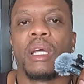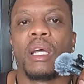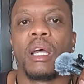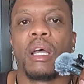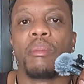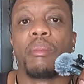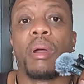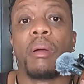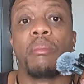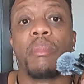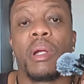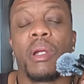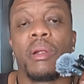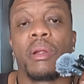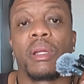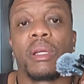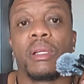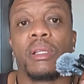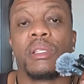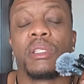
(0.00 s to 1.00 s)

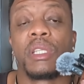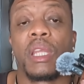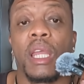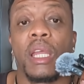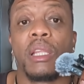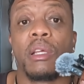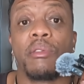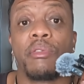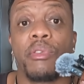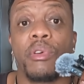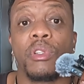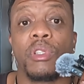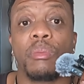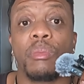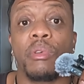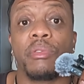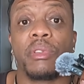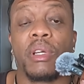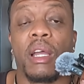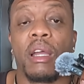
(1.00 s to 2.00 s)
Americans can't afford to
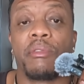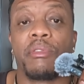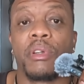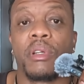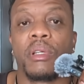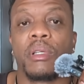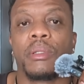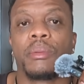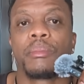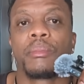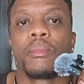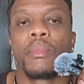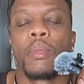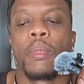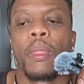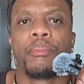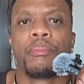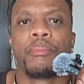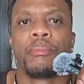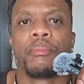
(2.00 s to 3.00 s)
move to Africa.
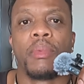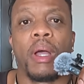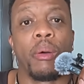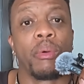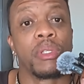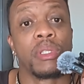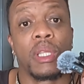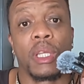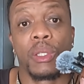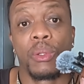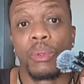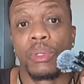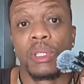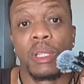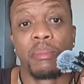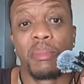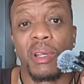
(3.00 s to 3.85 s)
I wasn't accusing